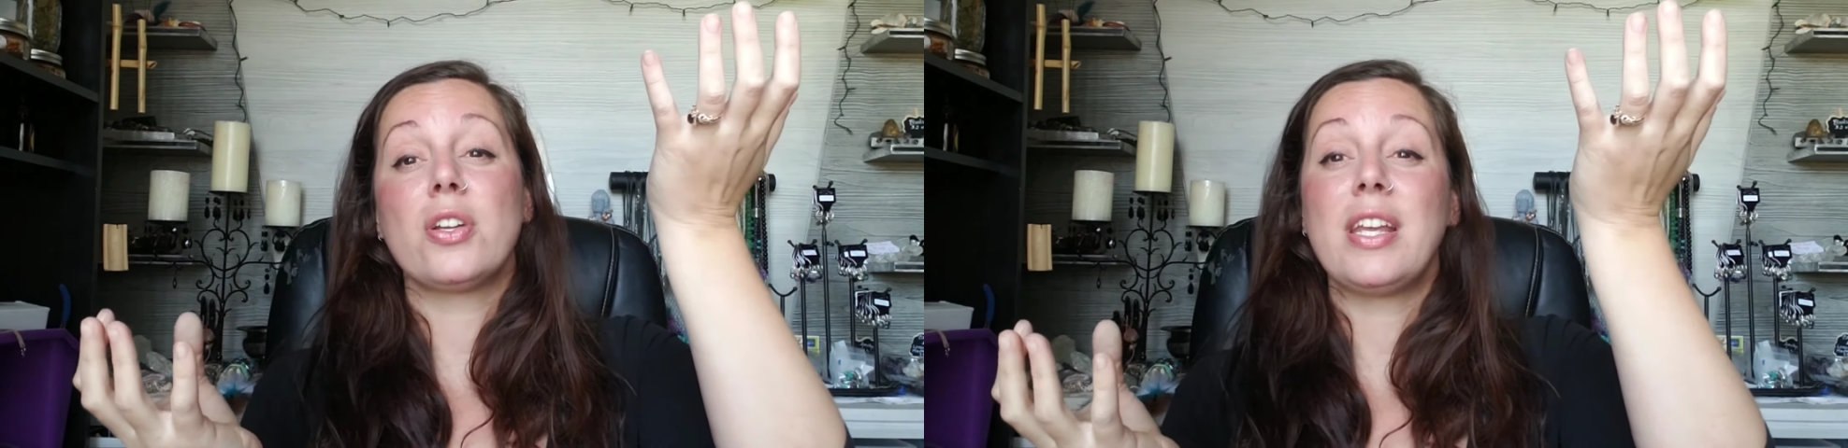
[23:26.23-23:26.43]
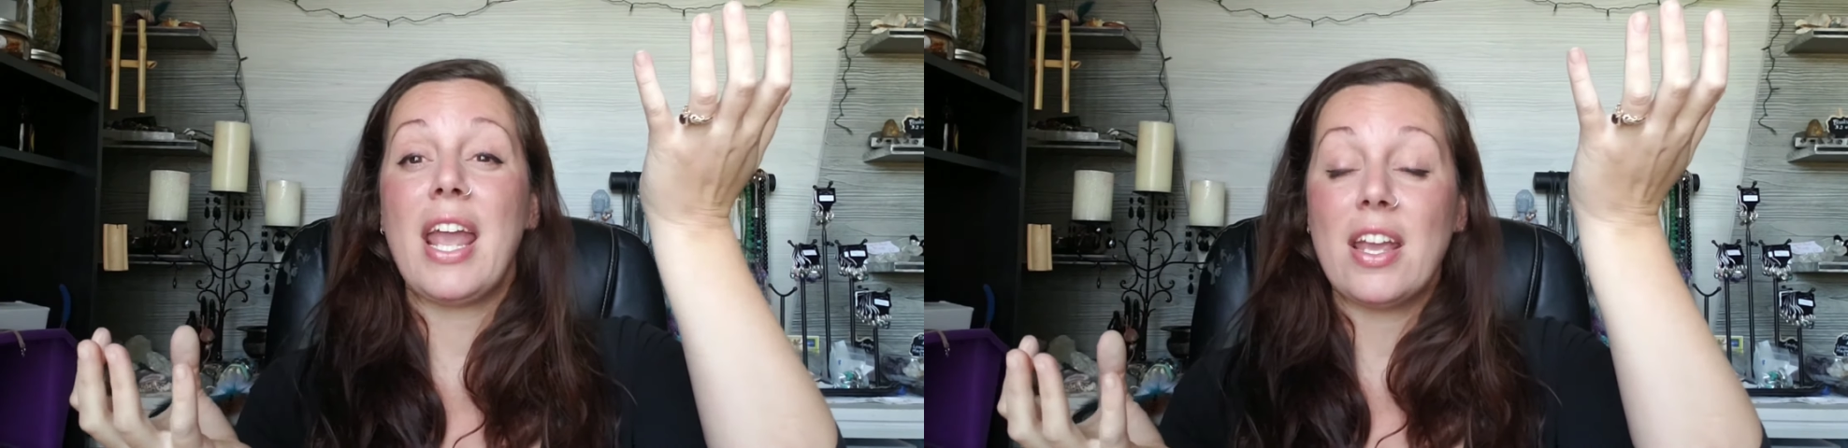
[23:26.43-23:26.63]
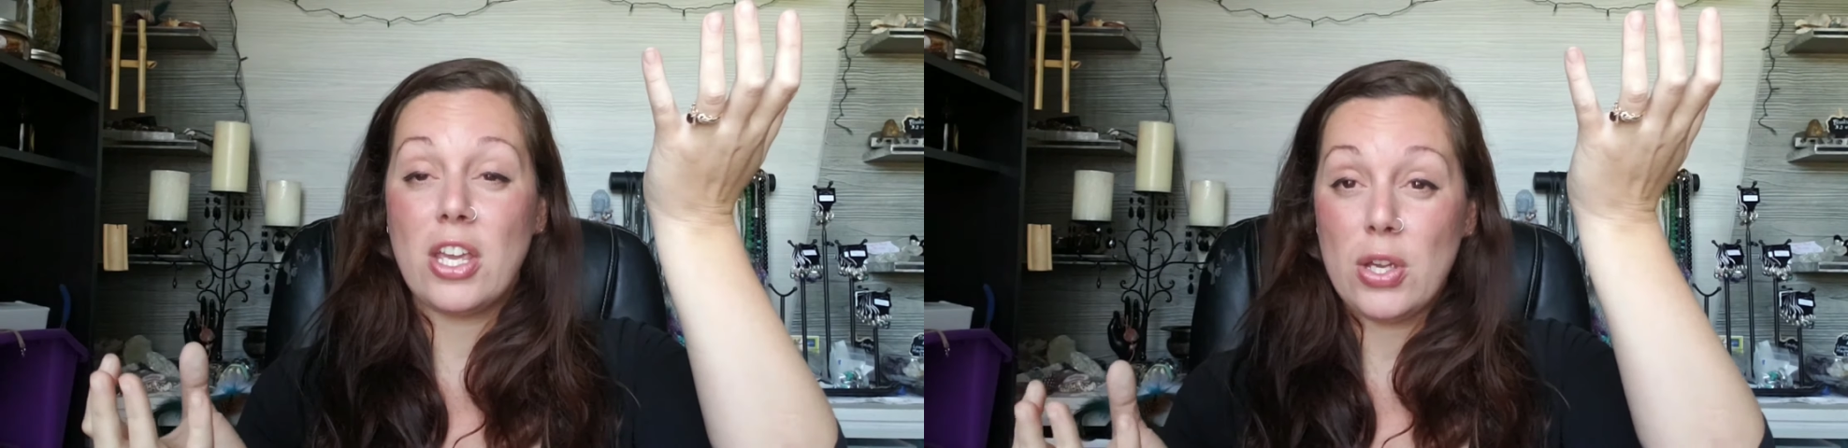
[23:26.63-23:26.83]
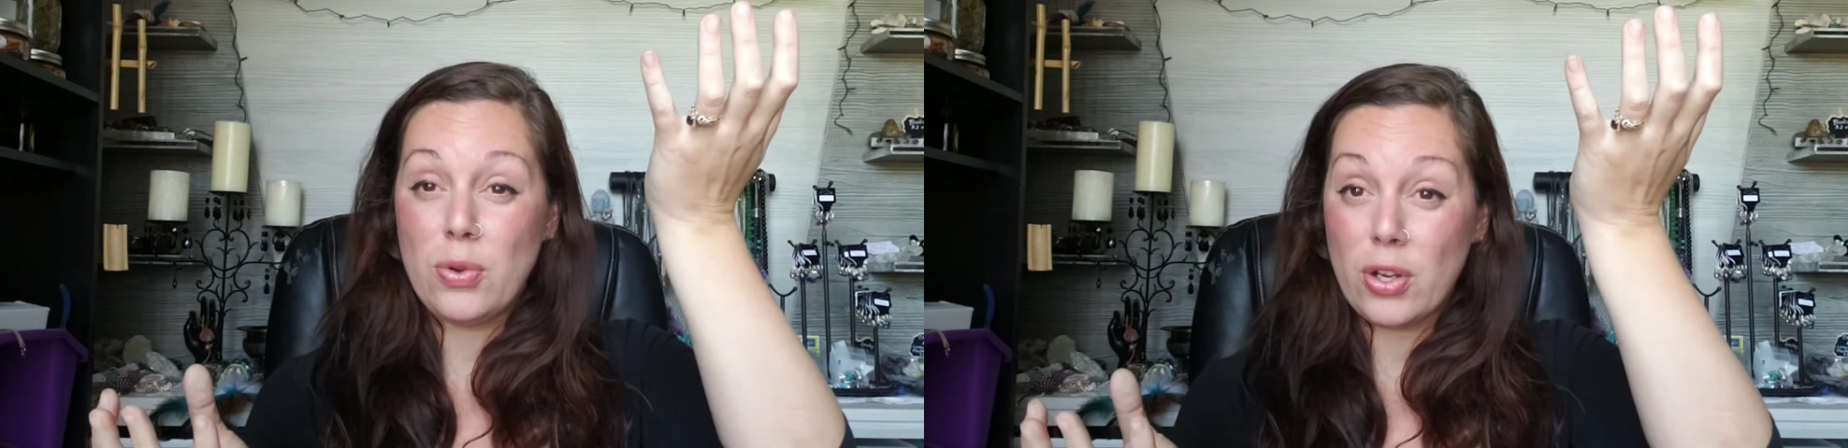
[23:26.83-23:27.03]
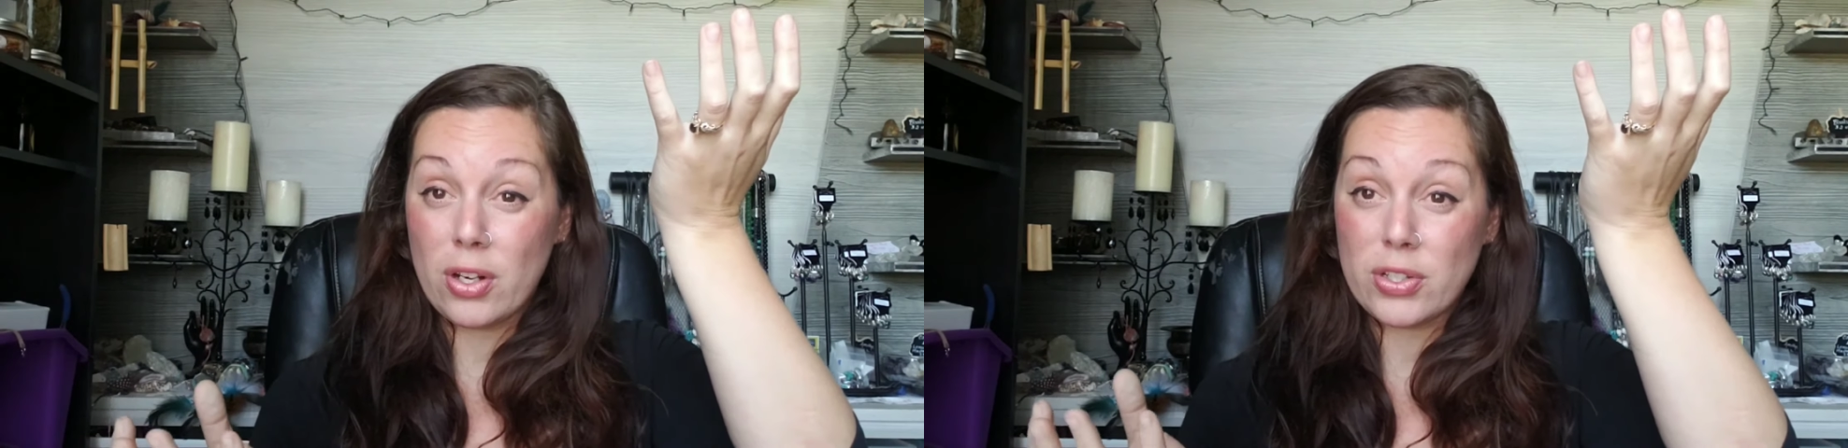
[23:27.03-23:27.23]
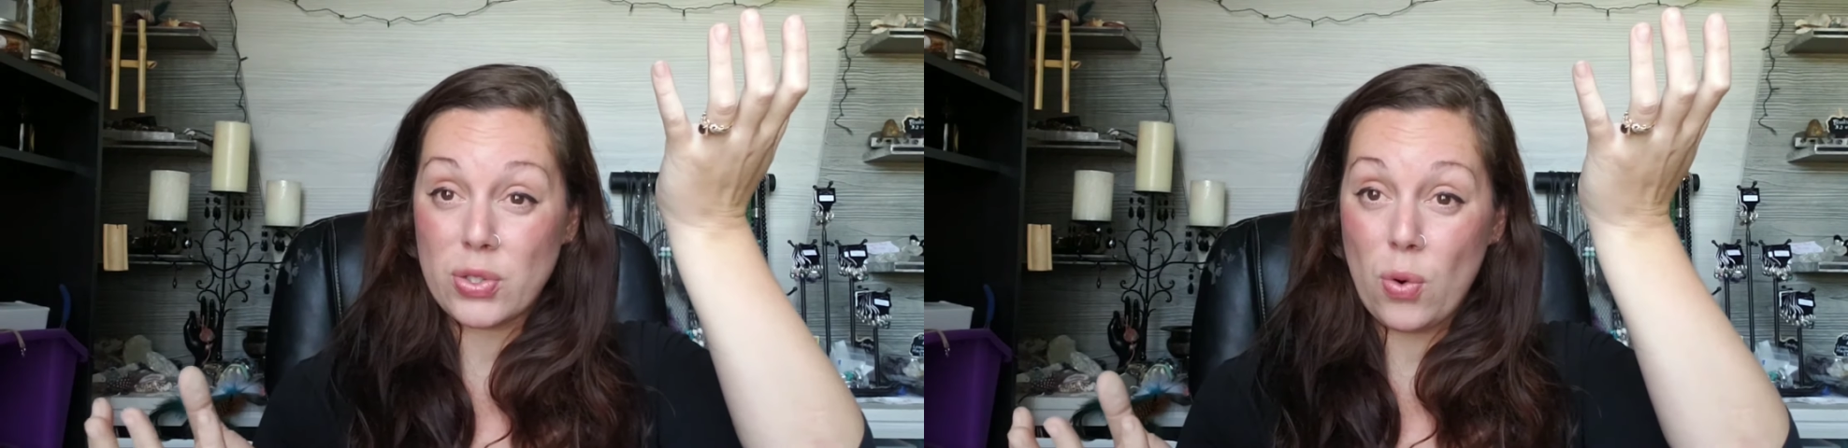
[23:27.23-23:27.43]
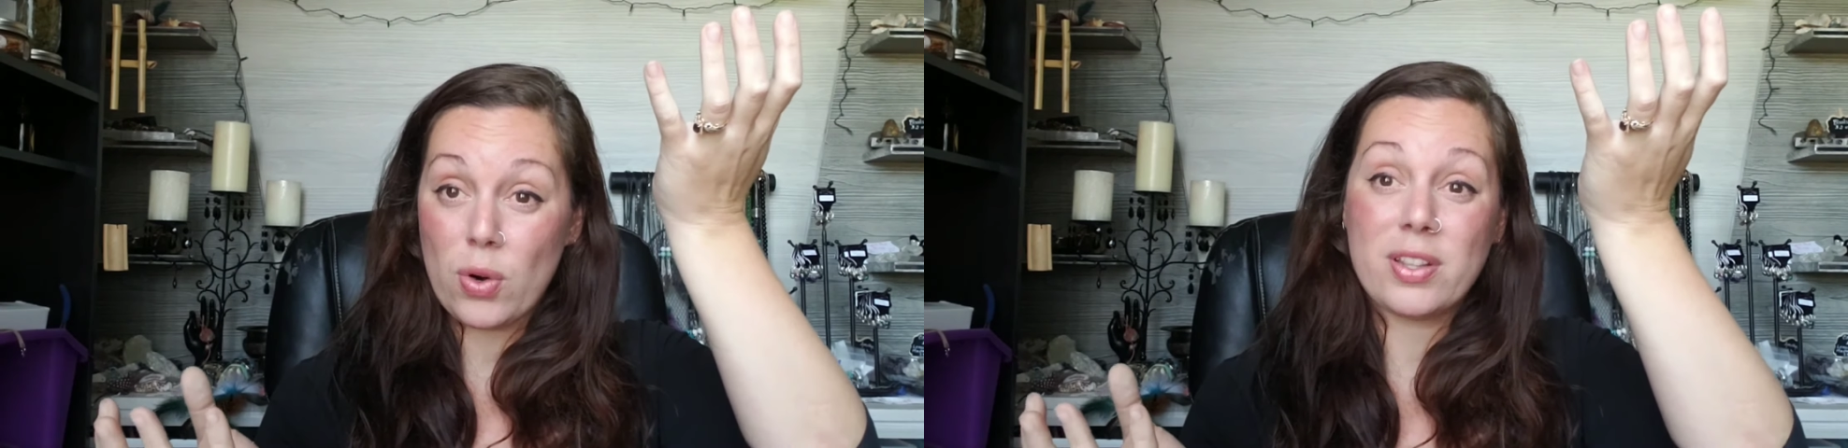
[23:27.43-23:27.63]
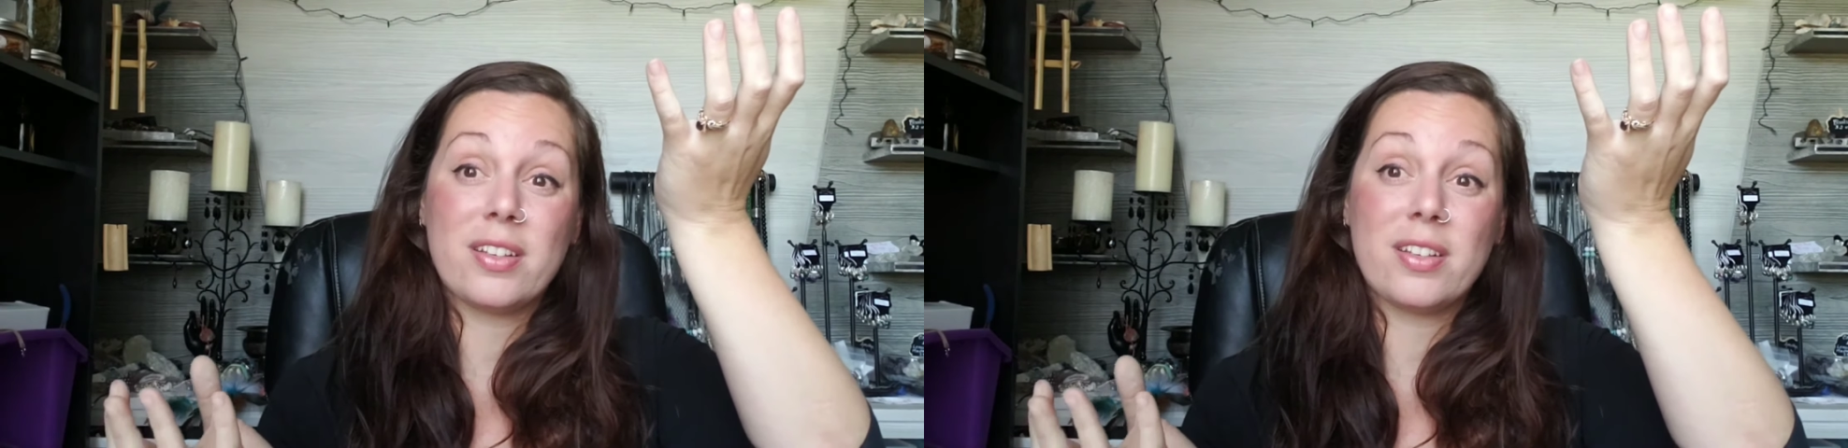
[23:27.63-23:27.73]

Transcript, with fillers: the AQ, you're going to score